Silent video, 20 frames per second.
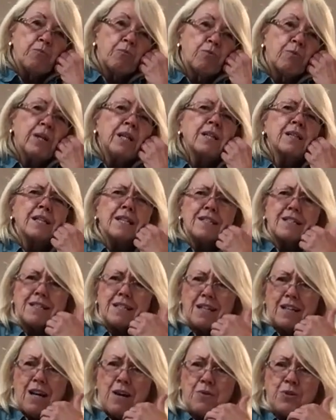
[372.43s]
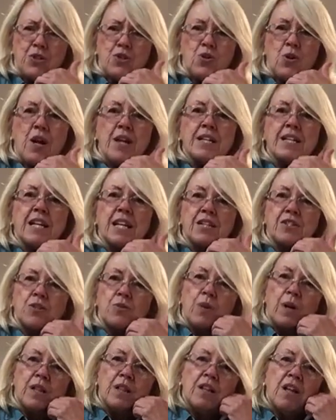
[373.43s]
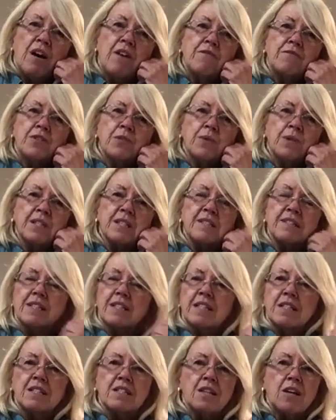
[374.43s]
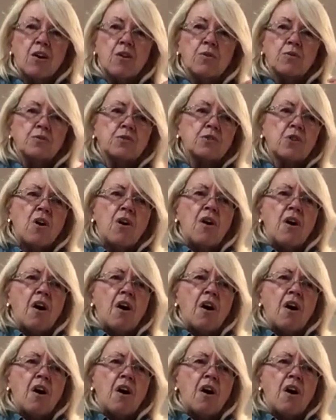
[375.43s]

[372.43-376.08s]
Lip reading: realistic. I was trying to get to, I love doing skin tones